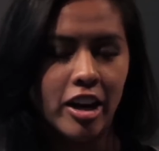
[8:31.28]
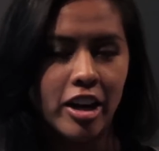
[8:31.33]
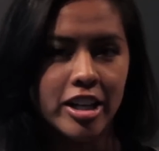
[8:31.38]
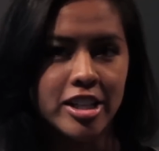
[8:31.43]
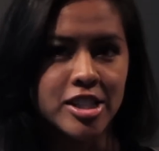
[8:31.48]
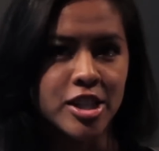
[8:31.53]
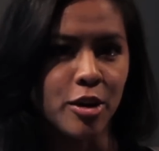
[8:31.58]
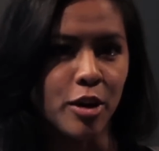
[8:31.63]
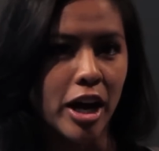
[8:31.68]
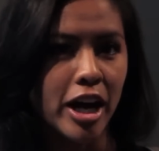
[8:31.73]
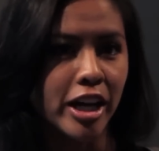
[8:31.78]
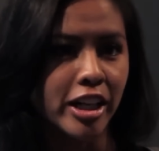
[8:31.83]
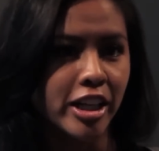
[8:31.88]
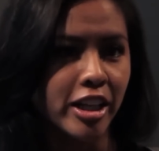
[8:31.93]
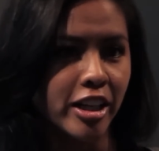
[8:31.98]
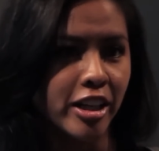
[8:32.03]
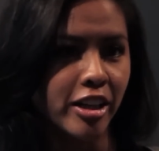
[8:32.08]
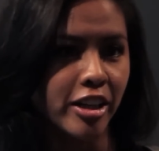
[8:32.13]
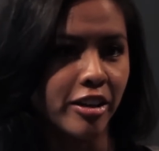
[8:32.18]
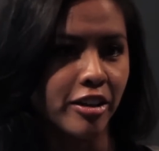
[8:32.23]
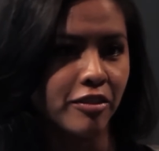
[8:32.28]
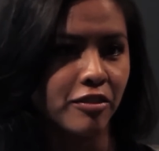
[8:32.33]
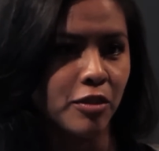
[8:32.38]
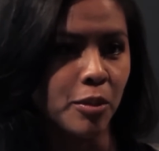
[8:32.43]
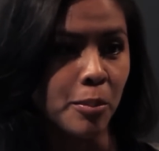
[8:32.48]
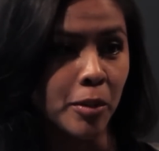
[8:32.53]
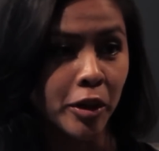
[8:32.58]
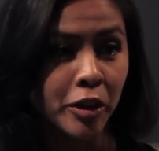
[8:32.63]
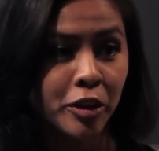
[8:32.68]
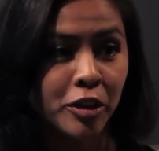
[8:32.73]
Is there any
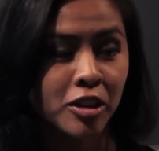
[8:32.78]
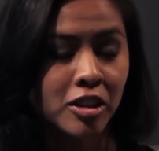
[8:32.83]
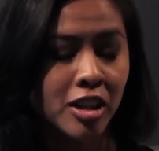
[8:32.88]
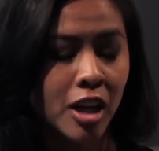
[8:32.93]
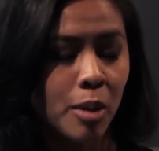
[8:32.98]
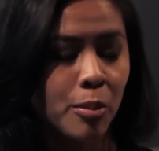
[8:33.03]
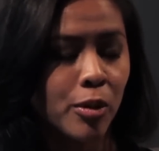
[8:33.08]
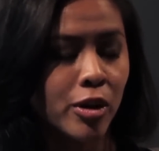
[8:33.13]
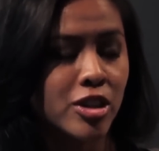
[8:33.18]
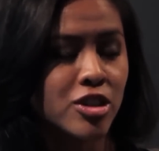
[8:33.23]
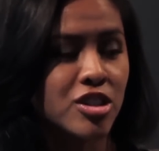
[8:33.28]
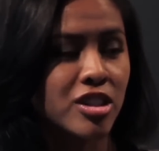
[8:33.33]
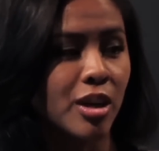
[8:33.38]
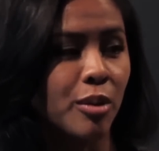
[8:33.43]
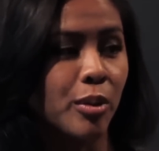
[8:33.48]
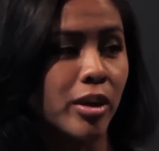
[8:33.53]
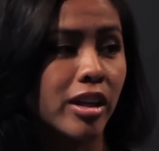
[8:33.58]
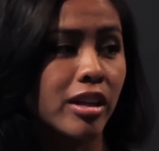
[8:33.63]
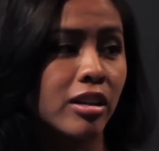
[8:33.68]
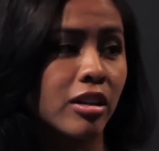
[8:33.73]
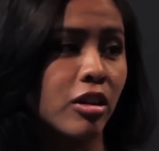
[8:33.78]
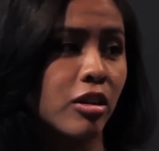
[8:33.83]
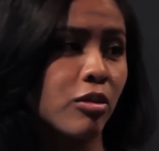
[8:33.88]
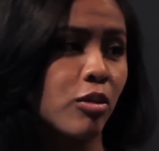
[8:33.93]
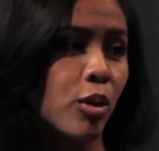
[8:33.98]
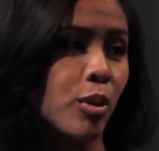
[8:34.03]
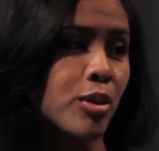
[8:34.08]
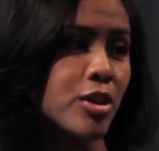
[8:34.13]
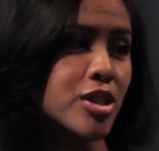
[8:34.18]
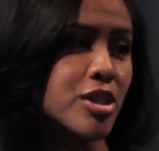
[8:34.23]
familiar collaboration that we can look
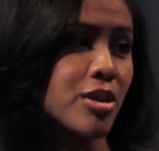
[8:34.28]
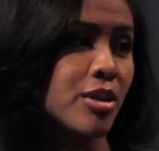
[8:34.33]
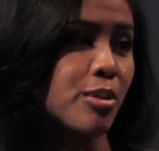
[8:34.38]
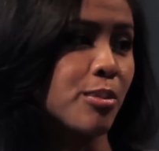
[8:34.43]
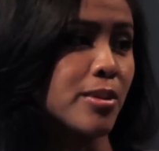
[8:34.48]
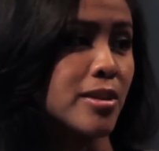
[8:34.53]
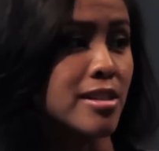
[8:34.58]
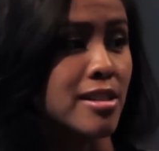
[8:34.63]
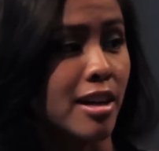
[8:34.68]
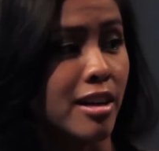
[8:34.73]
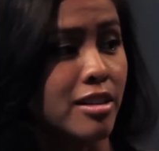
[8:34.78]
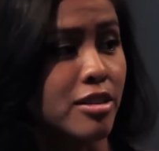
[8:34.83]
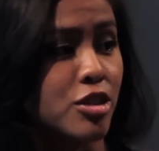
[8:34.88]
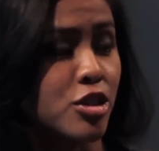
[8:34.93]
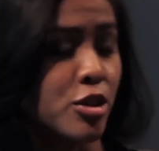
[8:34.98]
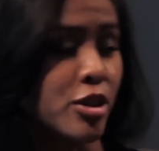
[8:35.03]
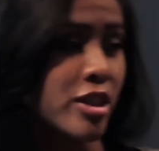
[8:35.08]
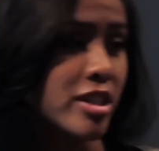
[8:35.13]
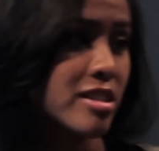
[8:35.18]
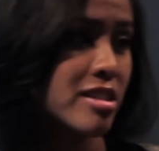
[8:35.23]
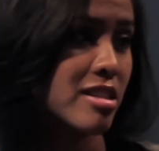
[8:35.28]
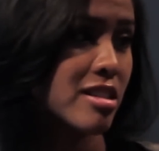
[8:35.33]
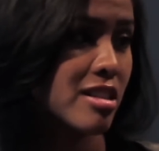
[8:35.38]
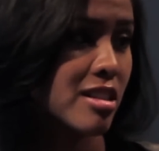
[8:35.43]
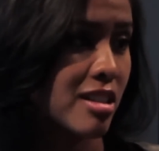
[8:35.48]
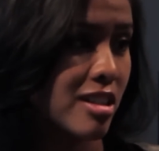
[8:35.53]
forward to besides Cherise?